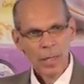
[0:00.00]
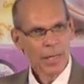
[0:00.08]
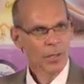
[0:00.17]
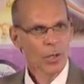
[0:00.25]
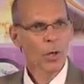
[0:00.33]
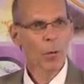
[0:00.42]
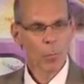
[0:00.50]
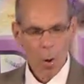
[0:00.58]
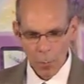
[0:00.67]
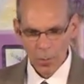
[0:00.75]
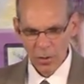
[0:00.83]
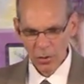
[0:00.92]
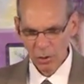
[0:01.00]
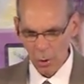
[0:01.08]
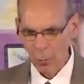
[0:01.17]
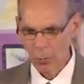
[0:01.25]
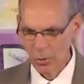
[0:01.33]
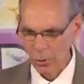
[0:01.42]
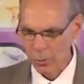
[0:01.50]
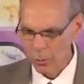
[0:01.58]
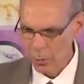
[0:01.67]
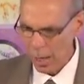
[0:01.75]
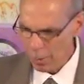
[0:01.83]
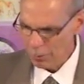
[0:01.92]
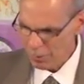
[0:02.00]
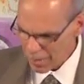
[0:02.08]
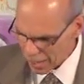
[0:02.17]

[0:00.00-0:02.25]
He took a Roman soldier who helped